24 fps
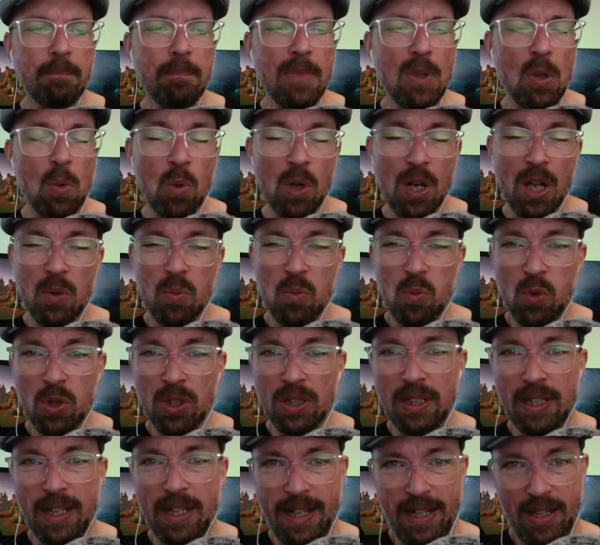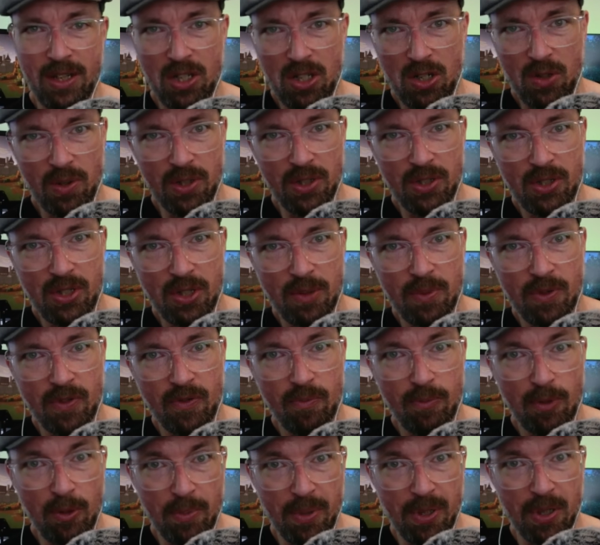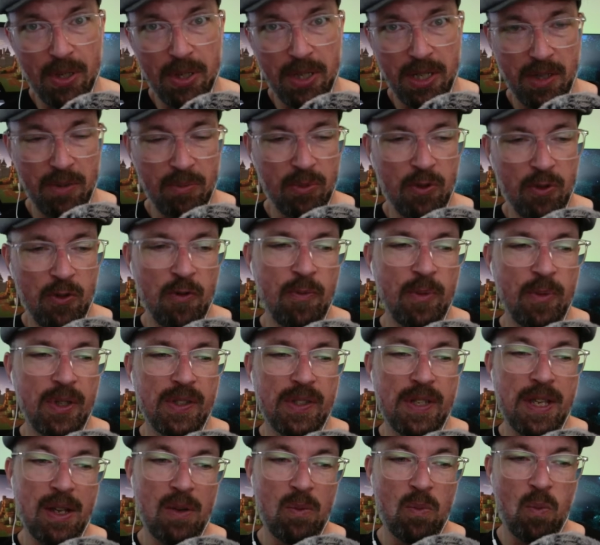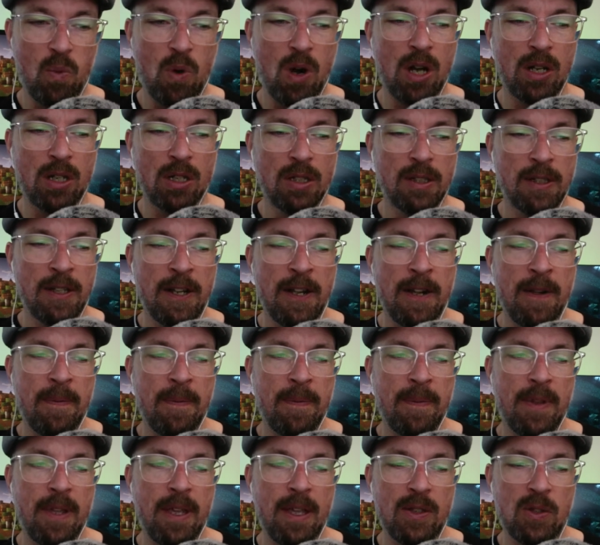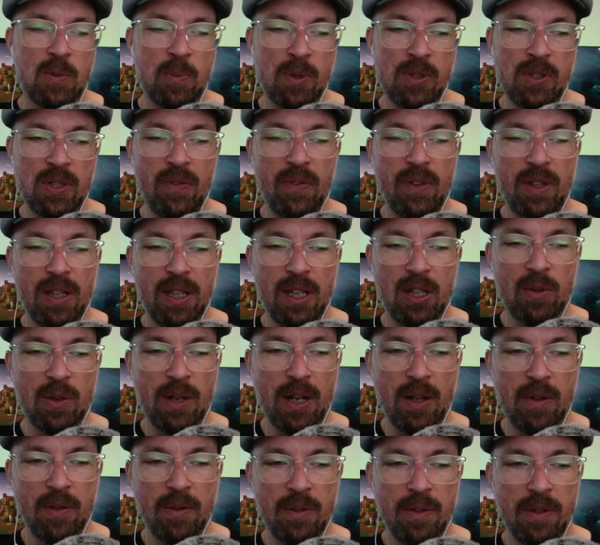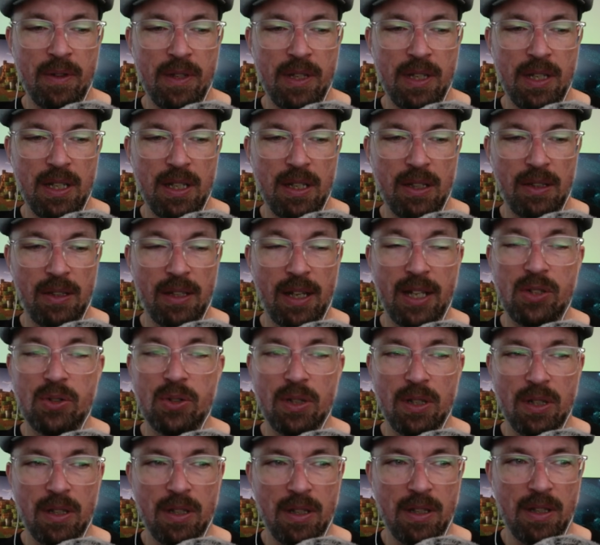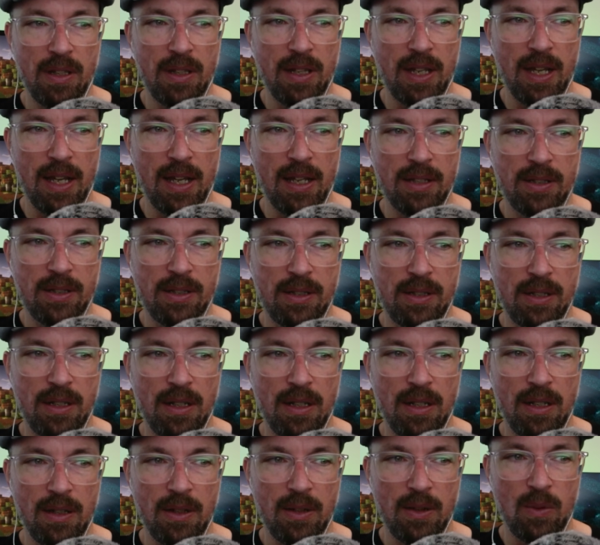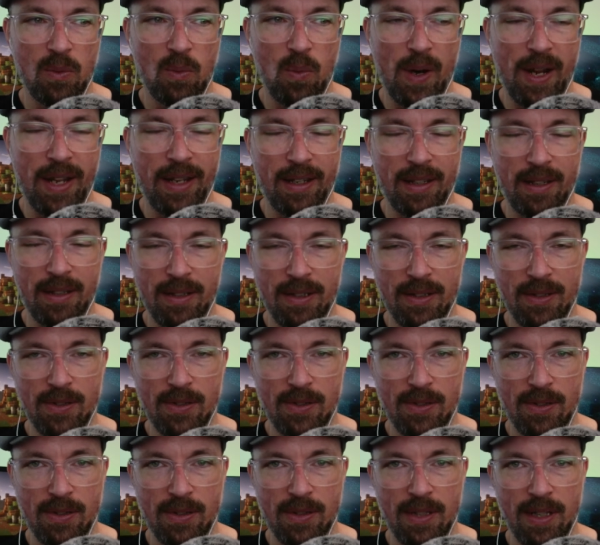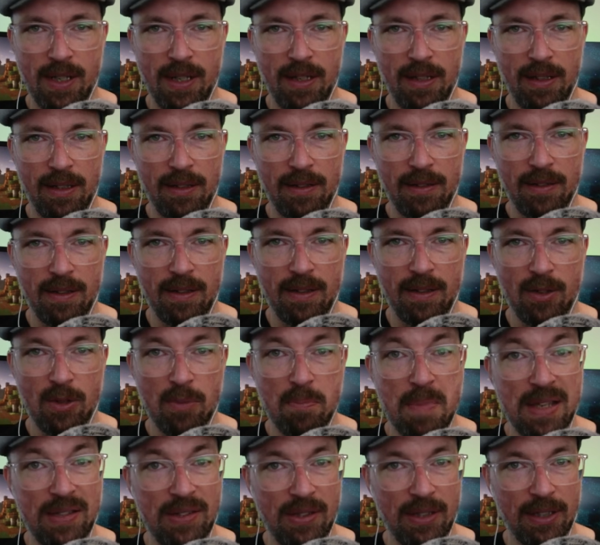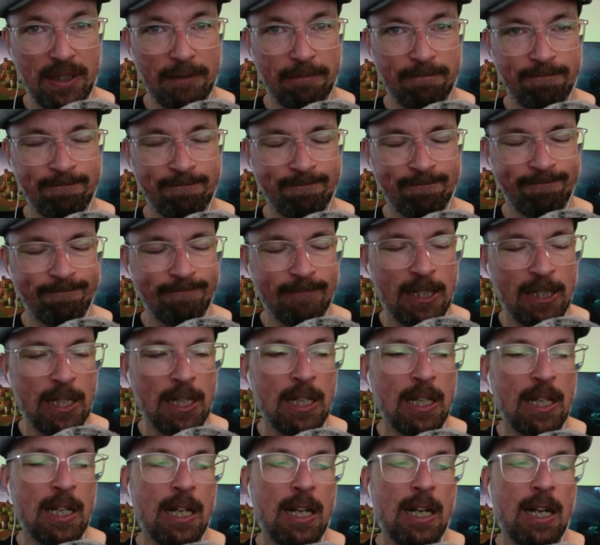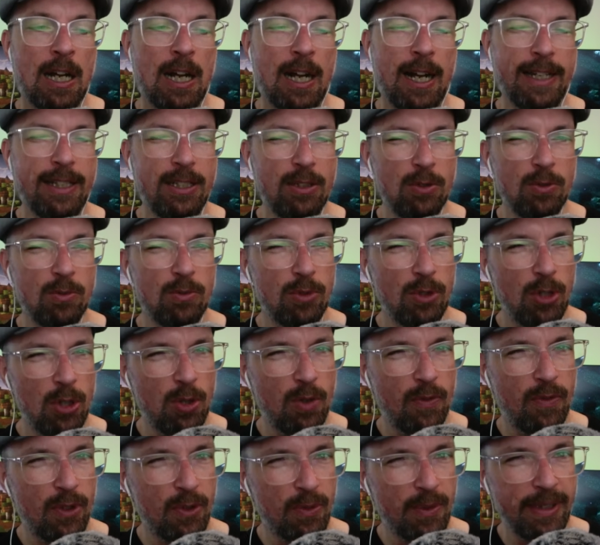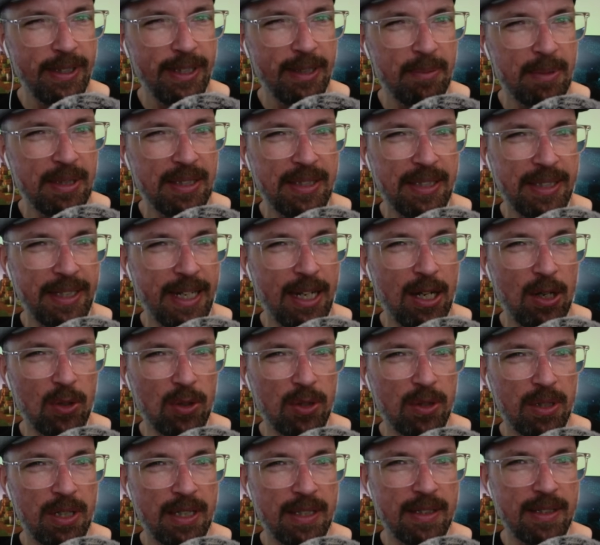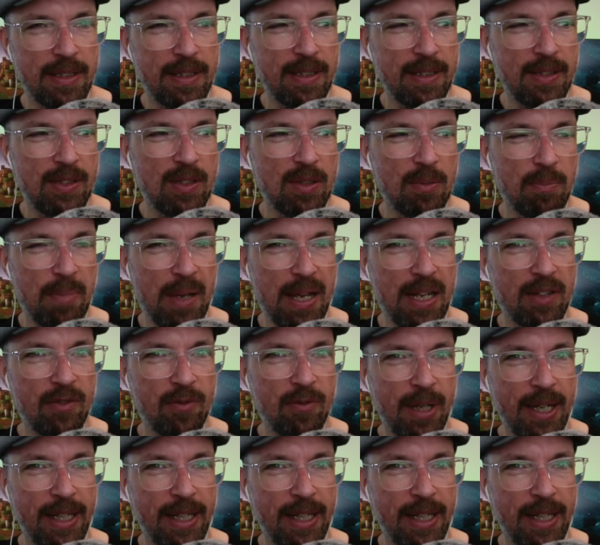What I would like, though, in terms of mobility improvements and water, specifically around the elytra that Wake is saying they're missing, I don't know if you're really missing out, because this is a bane of my